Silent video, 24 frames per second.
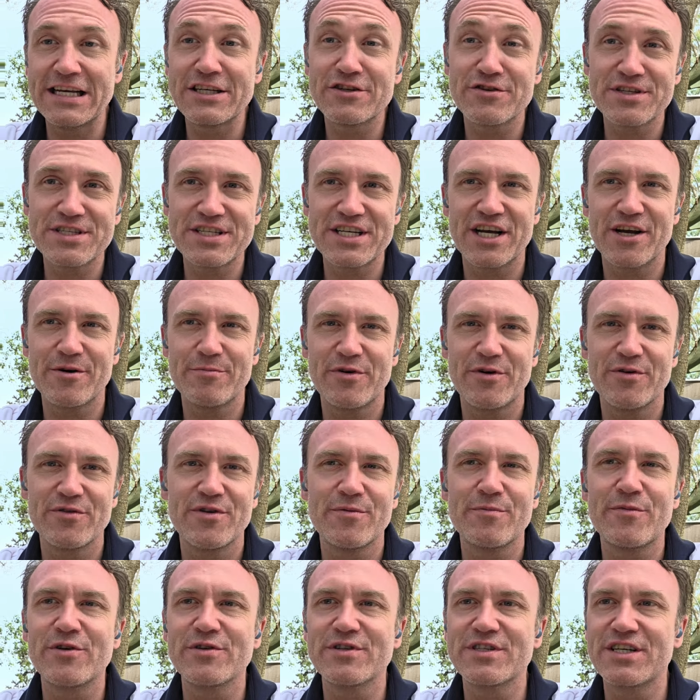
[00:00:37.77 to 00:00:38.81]
interesting
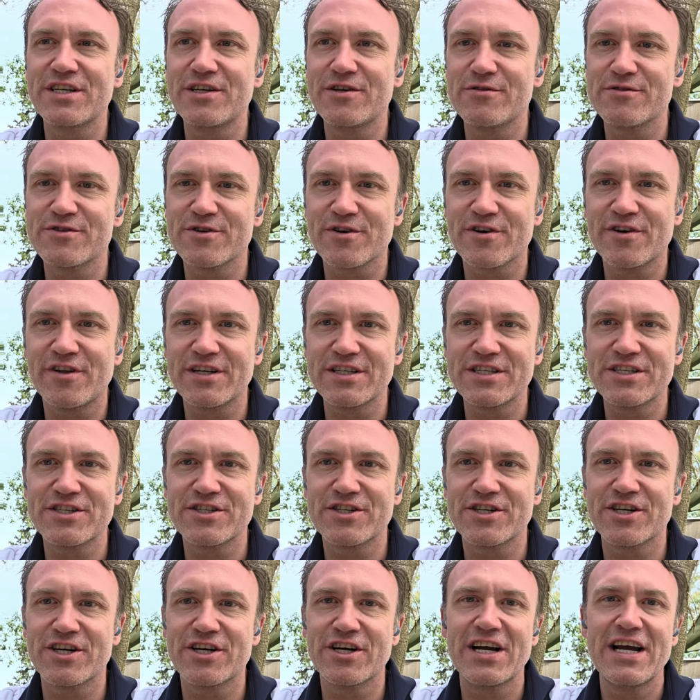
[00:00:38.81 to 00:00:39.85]
about the multi-user
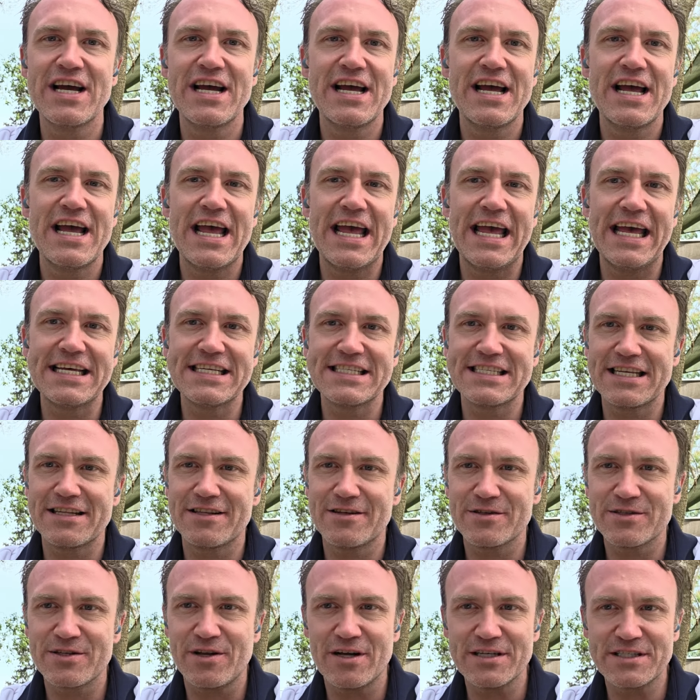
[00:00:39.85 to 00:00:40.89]
cluster is
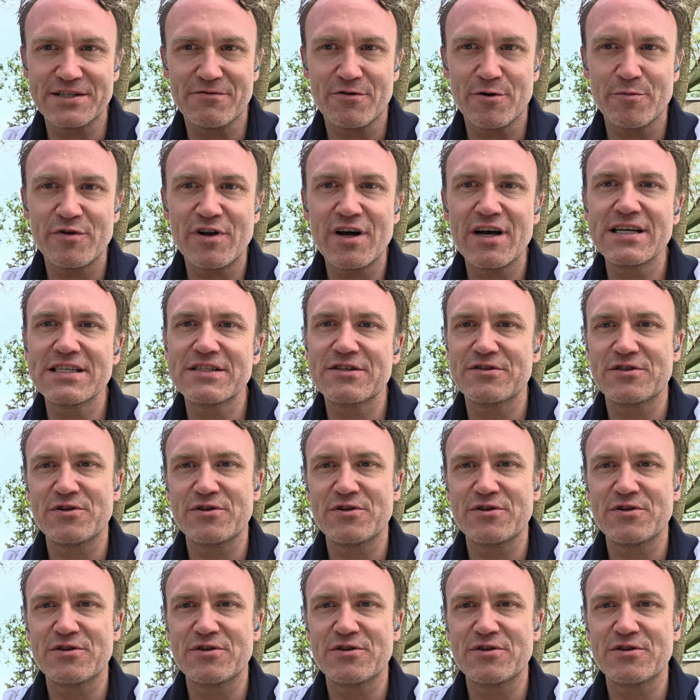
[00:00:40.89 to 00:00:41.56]
that there's lots of replies.